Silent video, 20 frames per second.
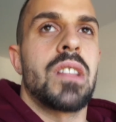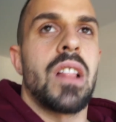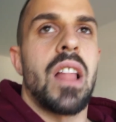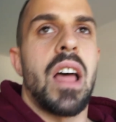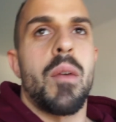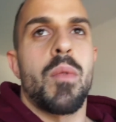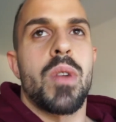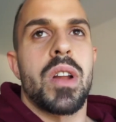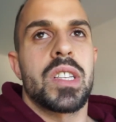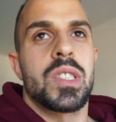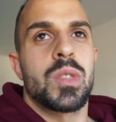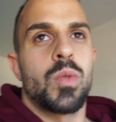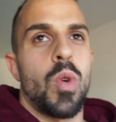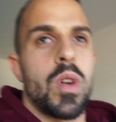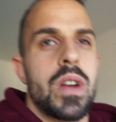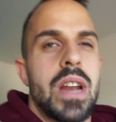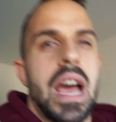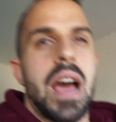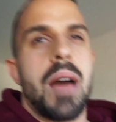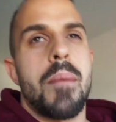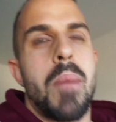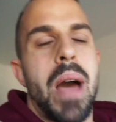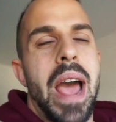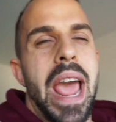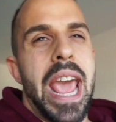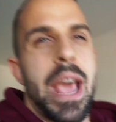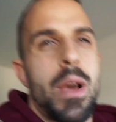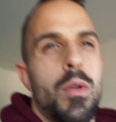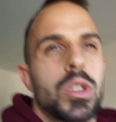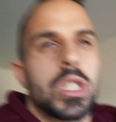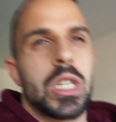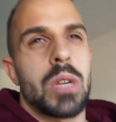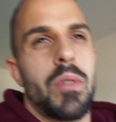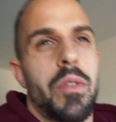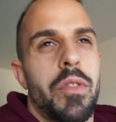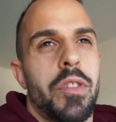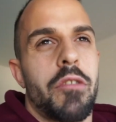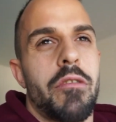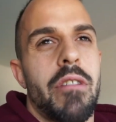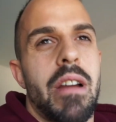like when I squat down, my heels come
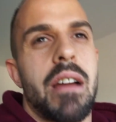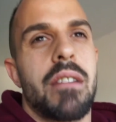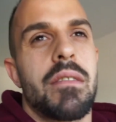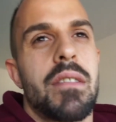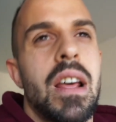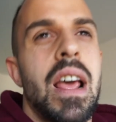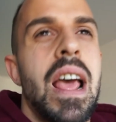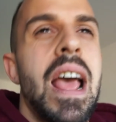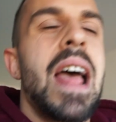off the ground.